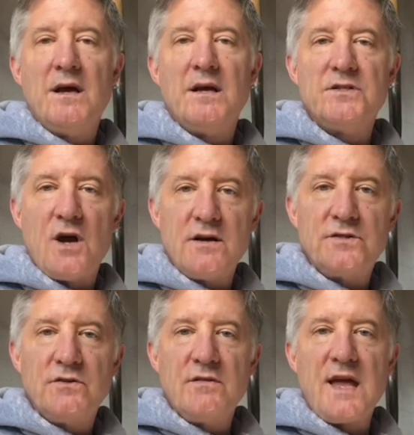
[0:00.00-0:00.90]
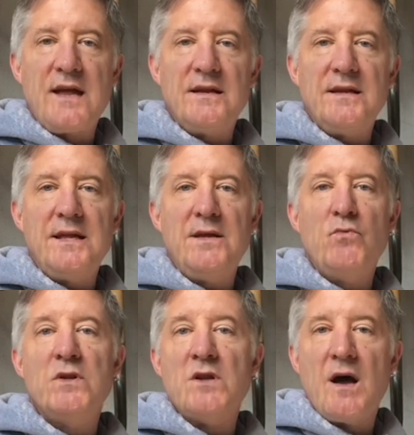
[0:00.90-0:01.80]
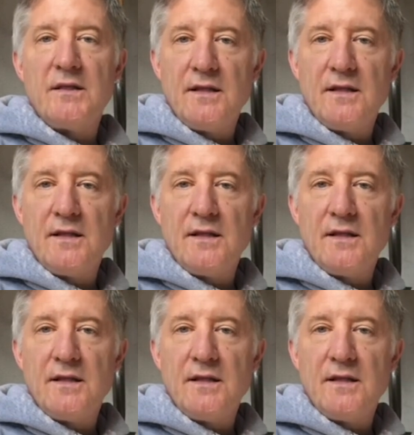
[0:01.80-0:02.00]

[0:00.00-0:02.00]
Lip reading: doctor that he would not